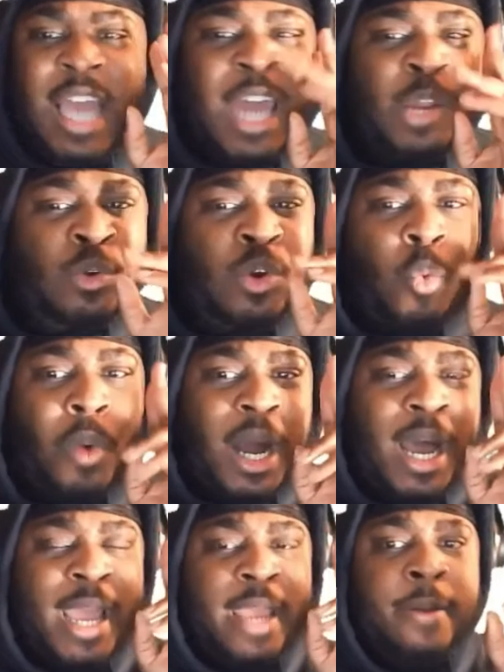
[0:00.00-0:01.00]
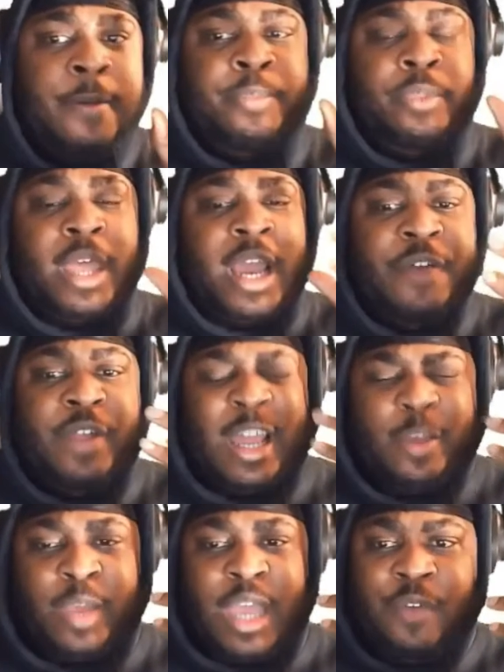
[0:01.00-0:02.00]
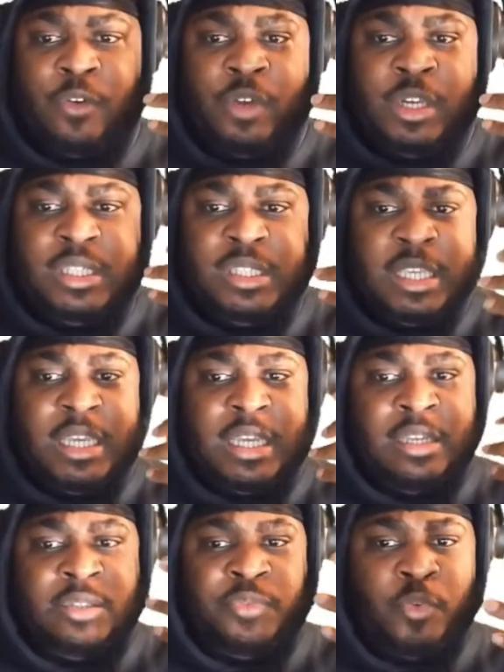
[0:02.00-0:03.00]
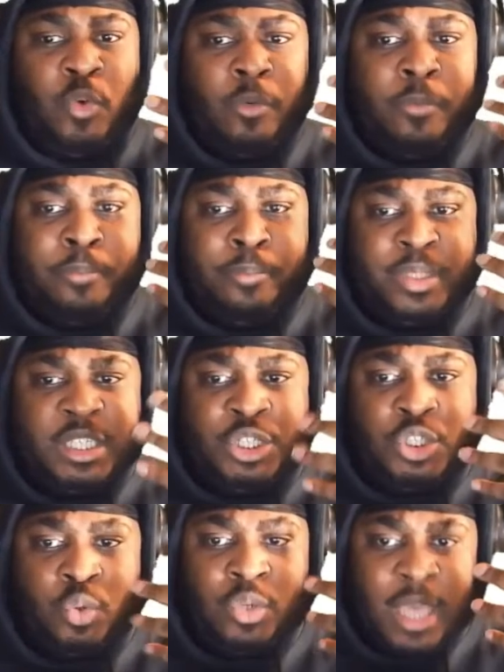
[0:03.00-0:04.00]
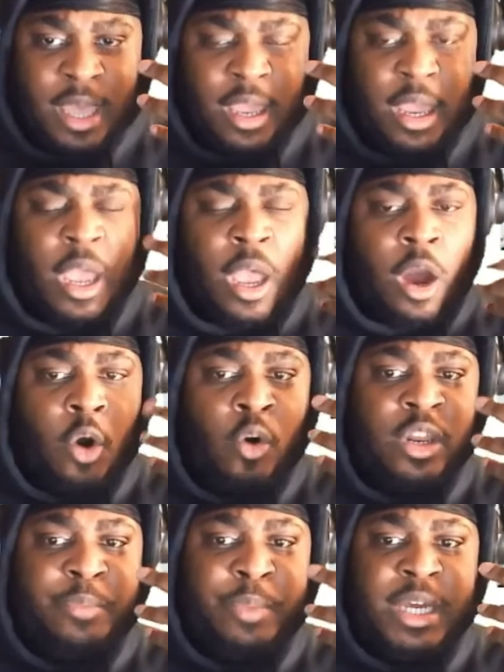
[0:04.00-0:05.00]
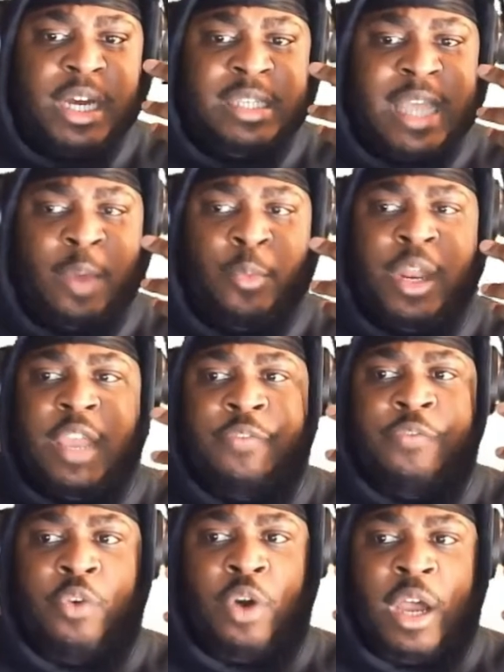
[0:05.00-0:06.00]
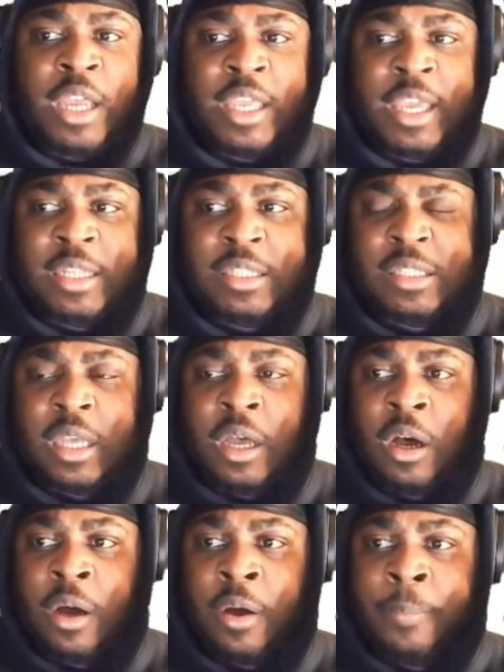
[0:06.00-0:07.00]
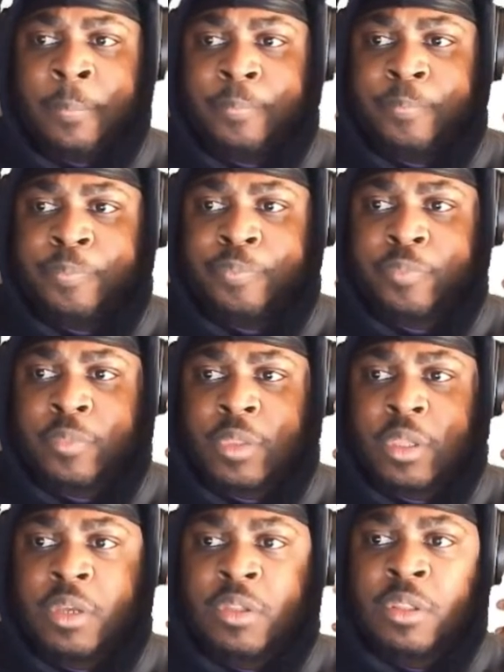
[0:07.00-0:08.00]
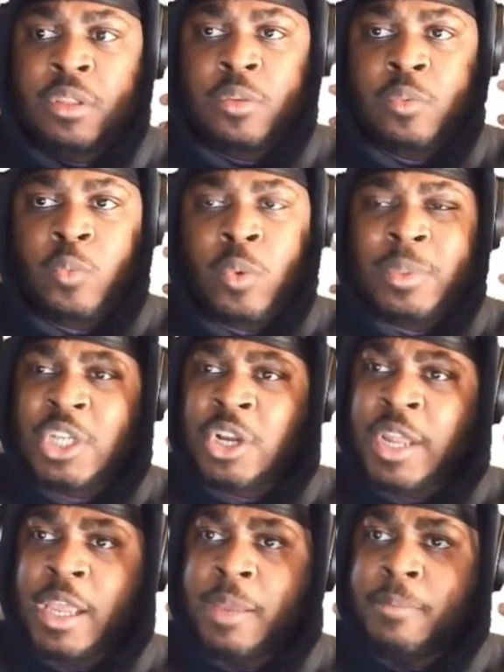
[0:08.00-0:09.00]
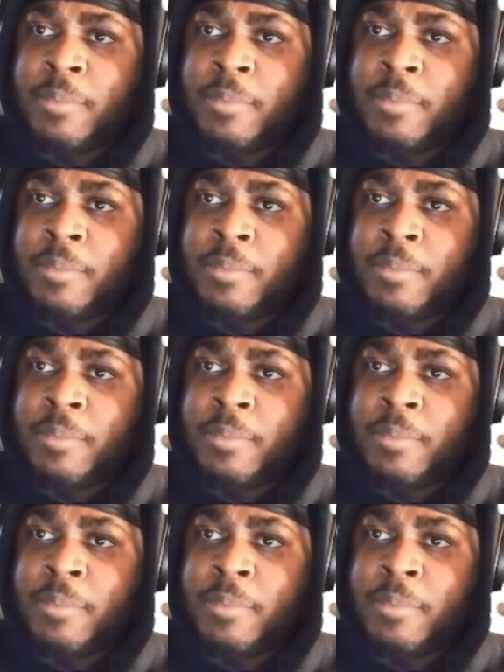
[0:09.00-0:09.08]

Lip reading: I don't know why. Like, I feel like we haven't really seen his full potential yet. Only because, like, when he fought against what was her name?